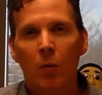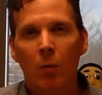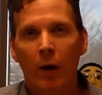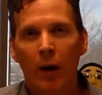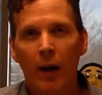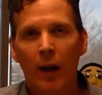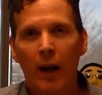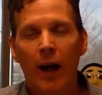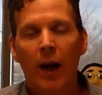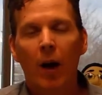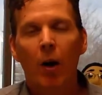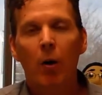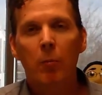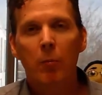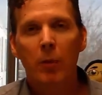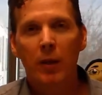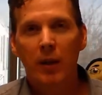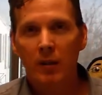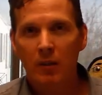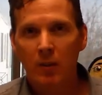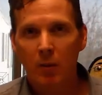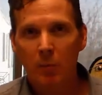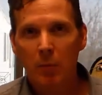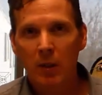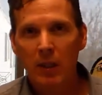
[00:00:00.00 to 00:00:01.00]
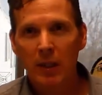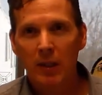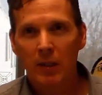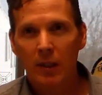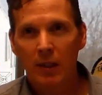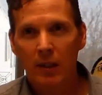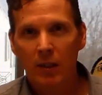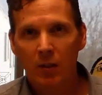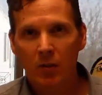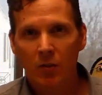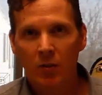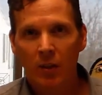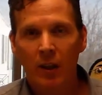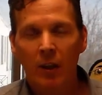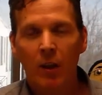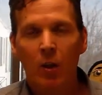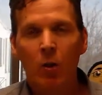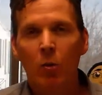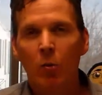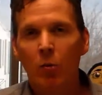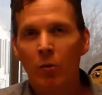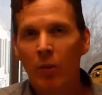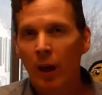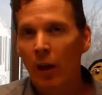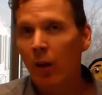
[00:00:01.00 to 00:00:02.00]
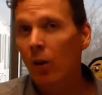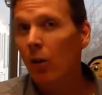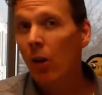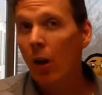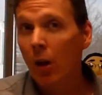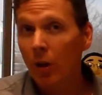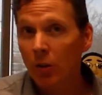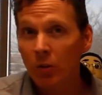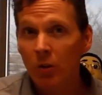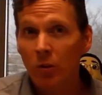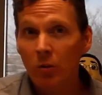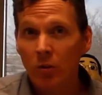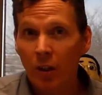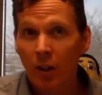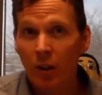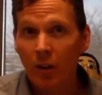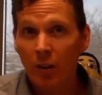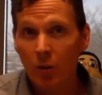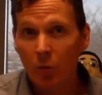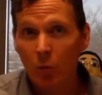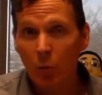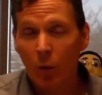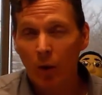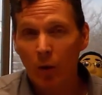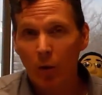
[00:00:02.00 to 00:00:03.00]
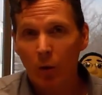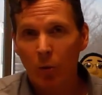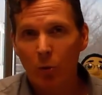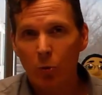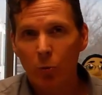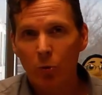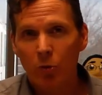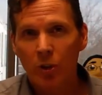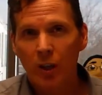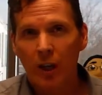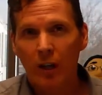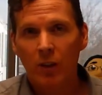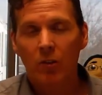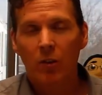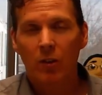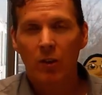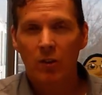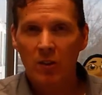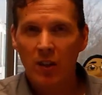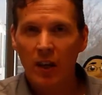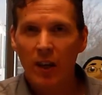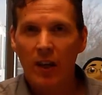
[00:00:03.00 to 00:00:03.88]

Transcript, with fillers: right, how big the mean is. And it, that'll also tell you whether you reject on the